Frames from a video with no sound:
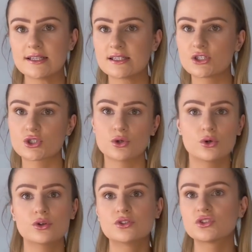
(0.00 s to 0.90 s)

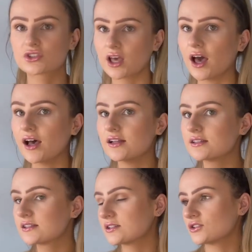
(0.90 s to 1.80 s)
shorts,
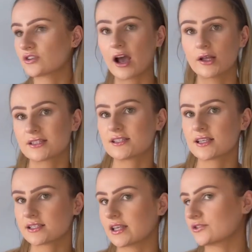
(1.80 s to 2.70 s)
skirts, trousers,
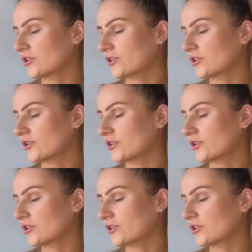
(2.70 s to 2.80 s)
etc.